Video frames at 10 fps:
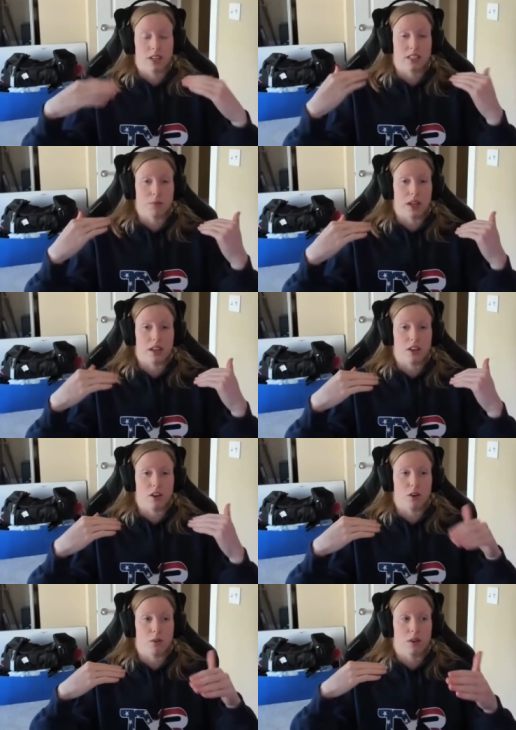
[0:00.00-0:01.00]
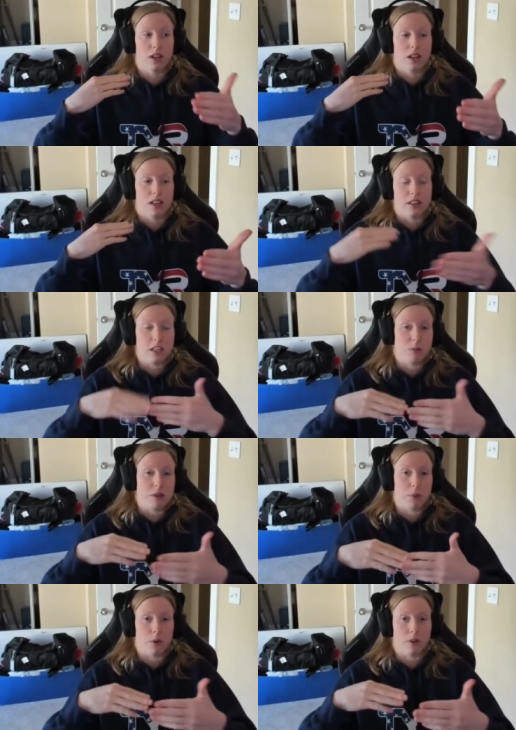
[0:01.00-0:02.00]
because I'm like, you know, these
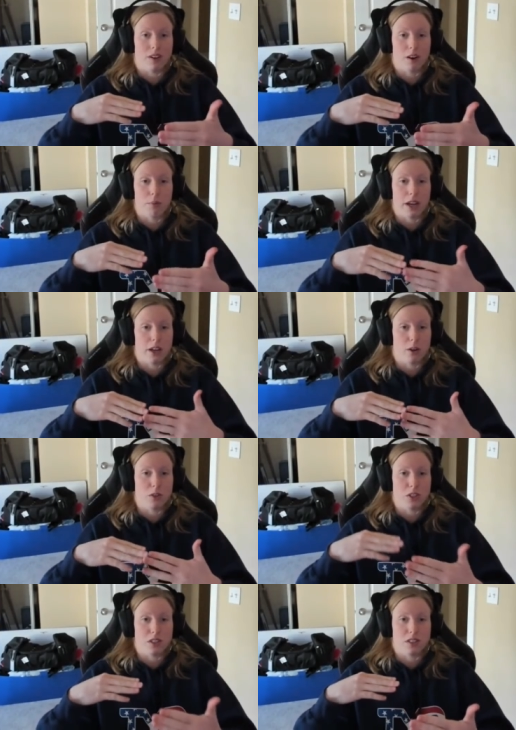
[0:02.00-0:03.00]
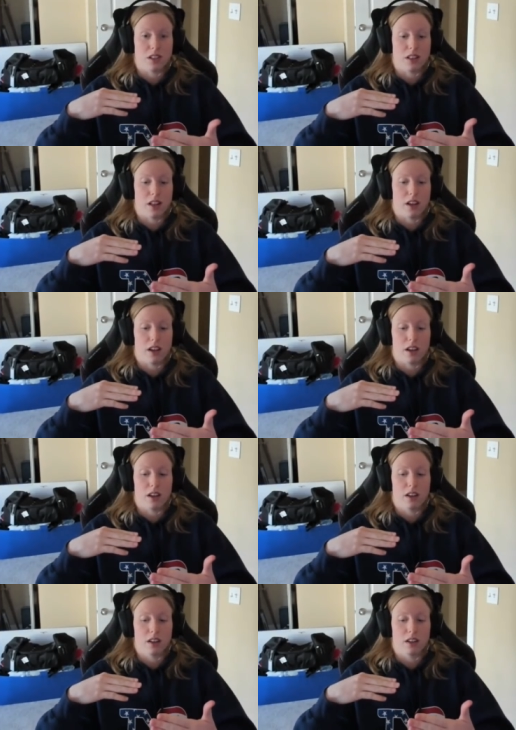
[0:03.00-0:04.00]
people are my coaches and they
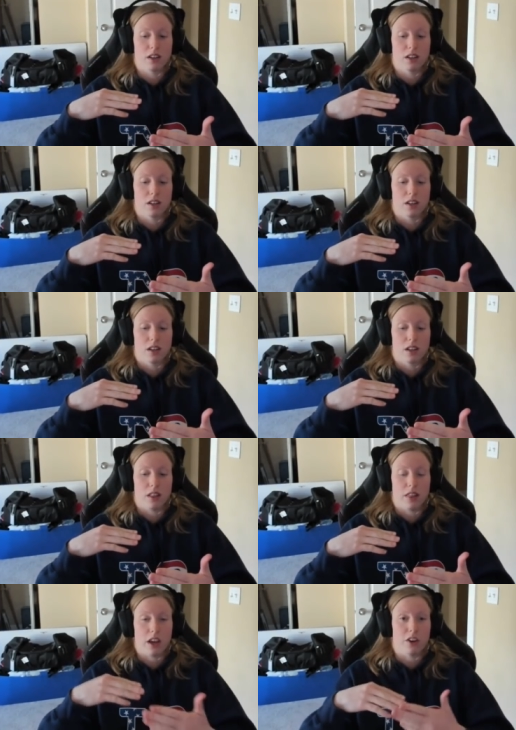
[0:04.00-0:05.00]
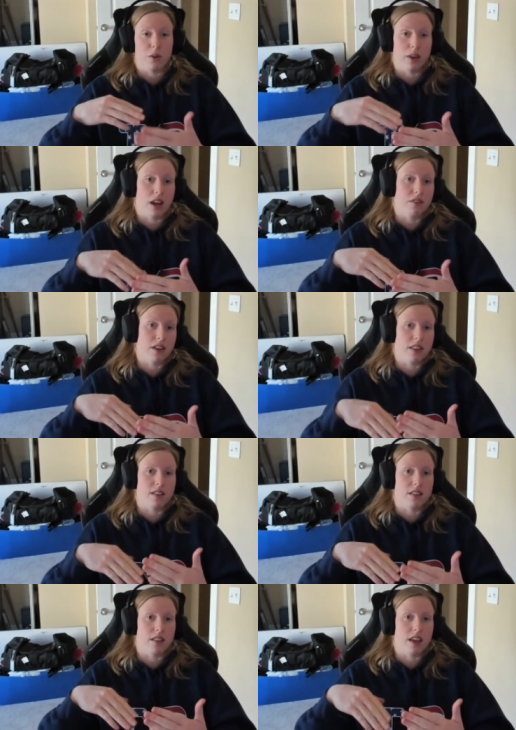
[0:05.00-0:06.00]
they are doing everything
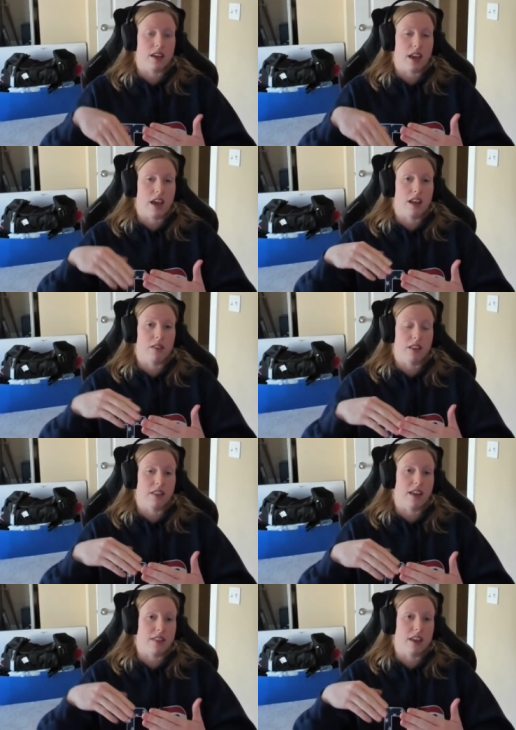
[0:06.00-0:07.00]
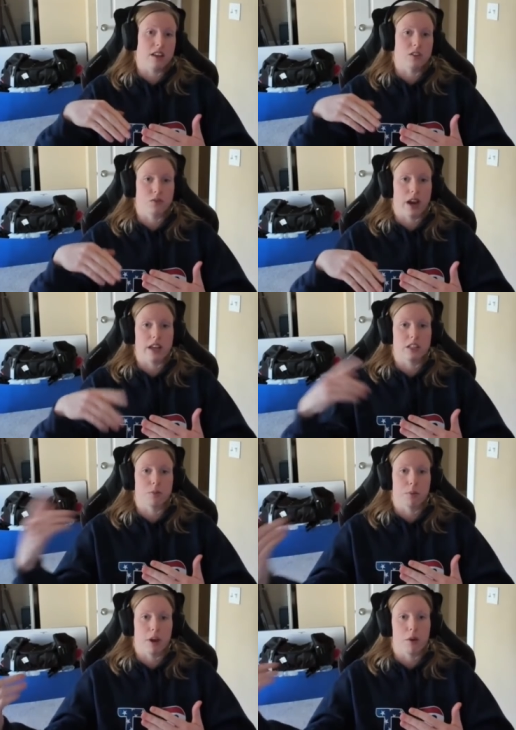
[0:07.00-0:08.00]
that they can and that they think is right to
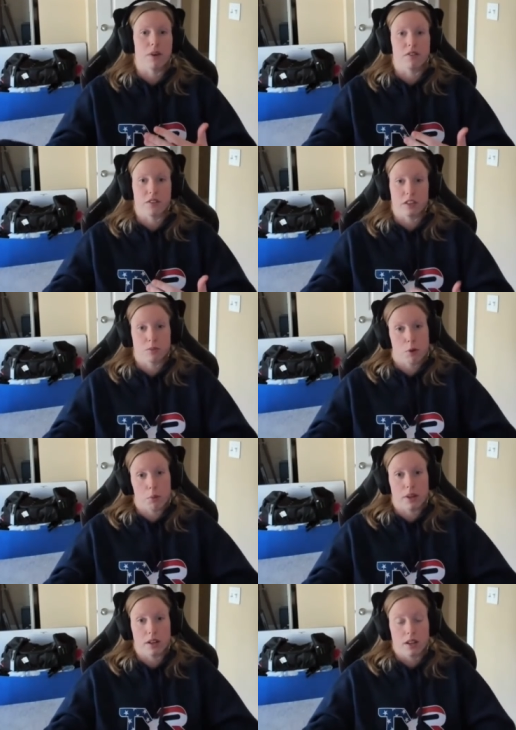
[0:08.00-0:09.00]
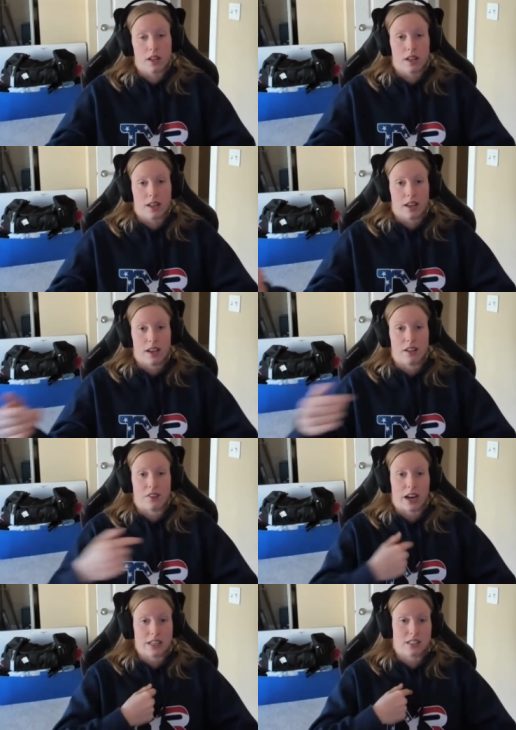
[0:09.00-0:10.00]
prepare me for this moment. And if
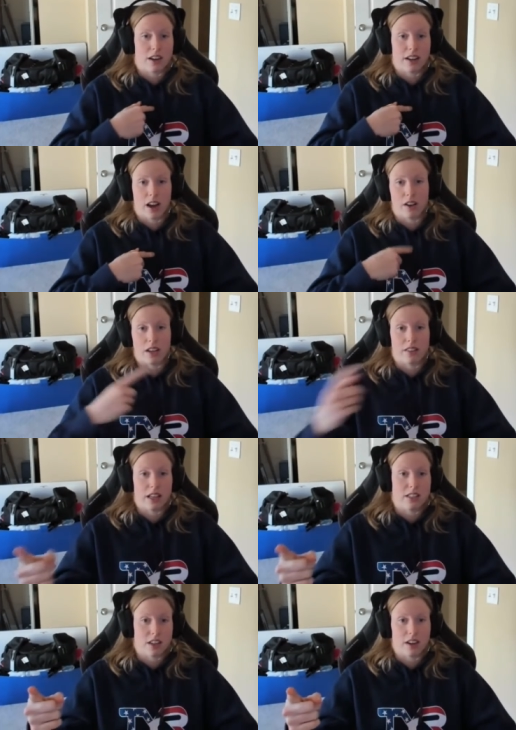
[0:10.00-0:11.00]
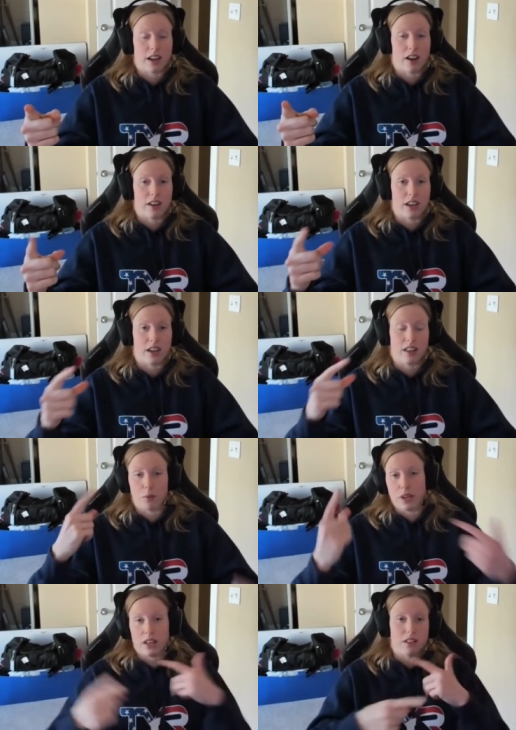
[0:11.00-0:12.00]
I start doubting it, they start doubting it and
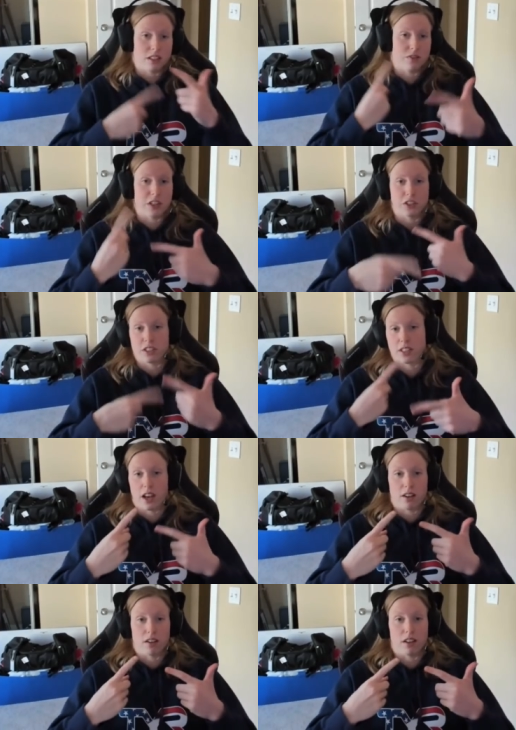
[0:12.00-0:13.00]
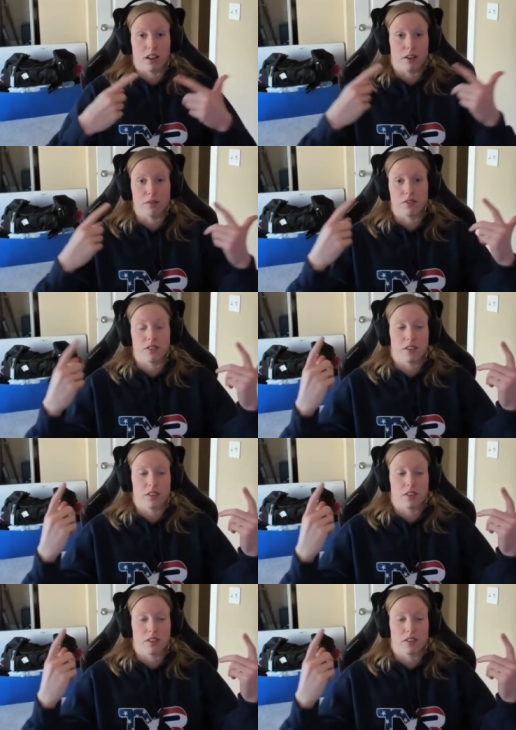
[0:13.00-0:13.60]
then we get in this vicious cycle of